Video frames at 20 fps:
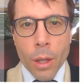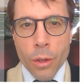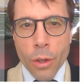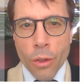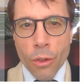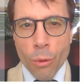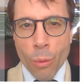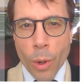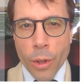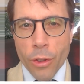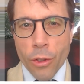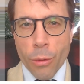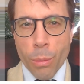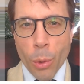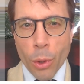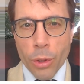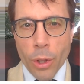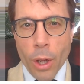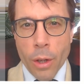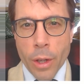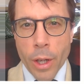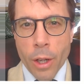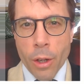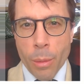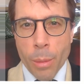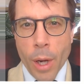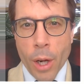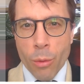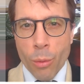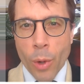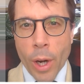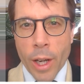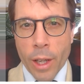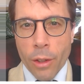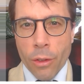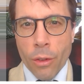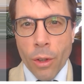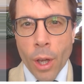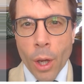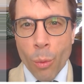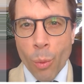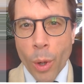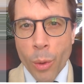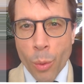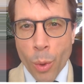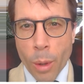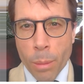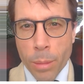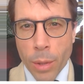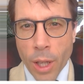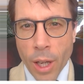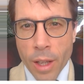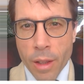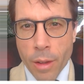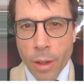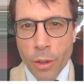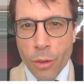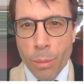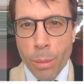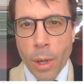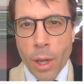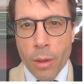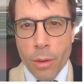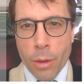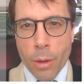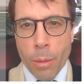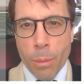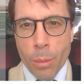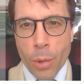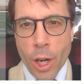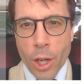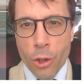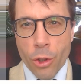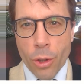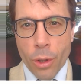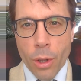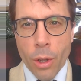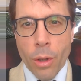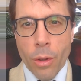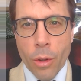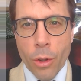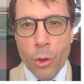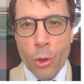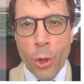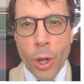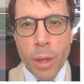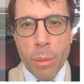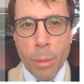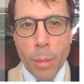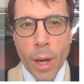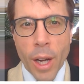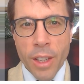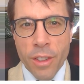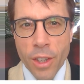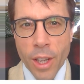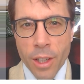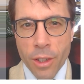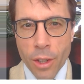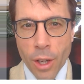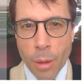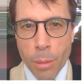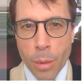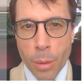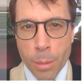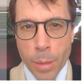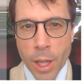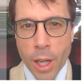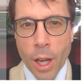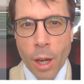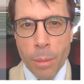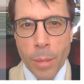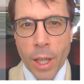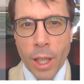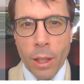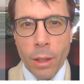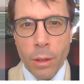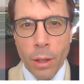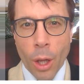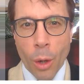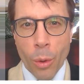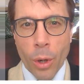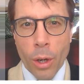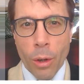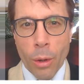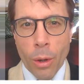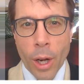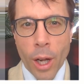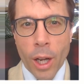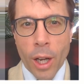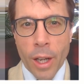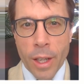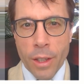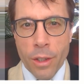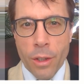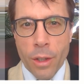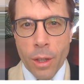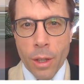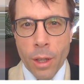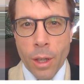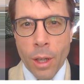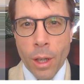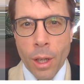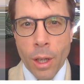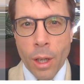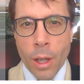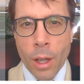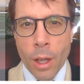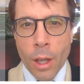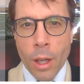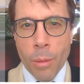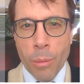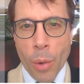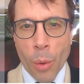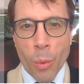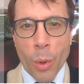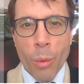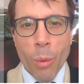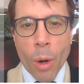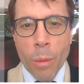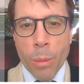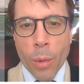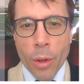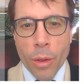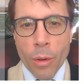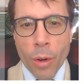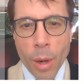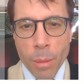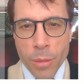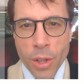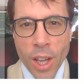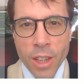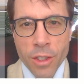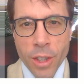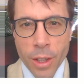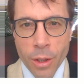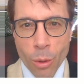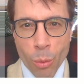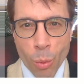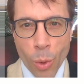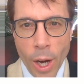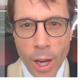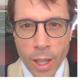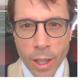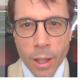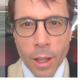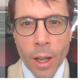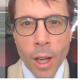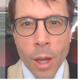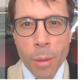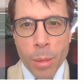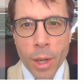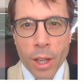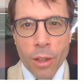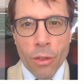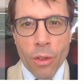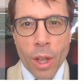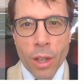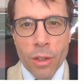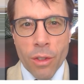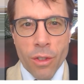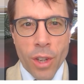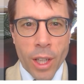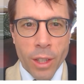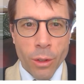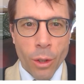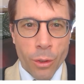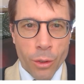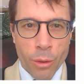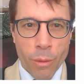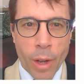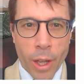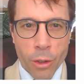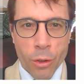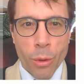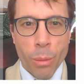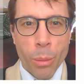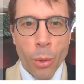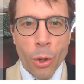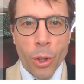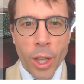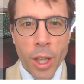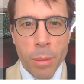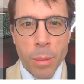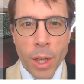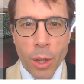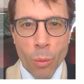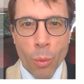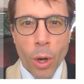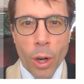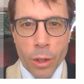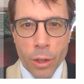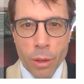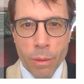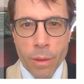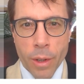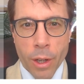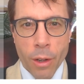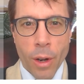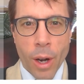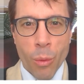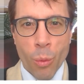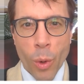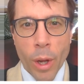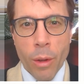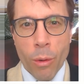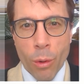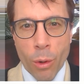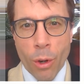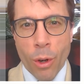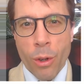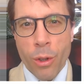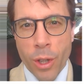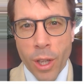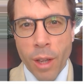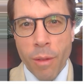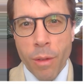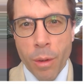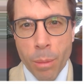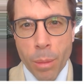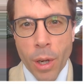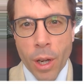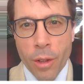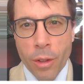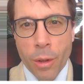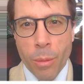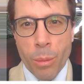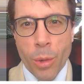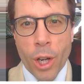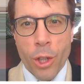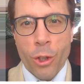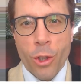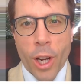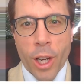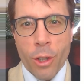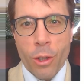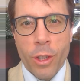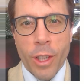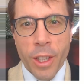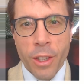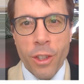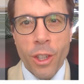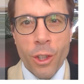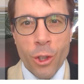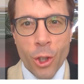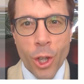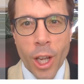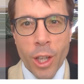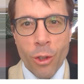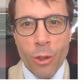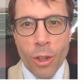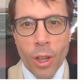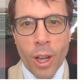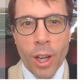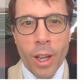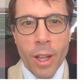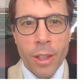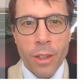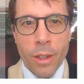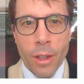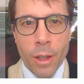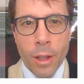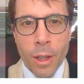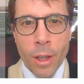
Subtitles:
Just one small note here about ranks. When we apply this path compression, the tree might end up becoming lower height. But we won't bother updating the rank because that would take lots of extra bookkeeping work to figure out whether or not a given path compression actually did change the height.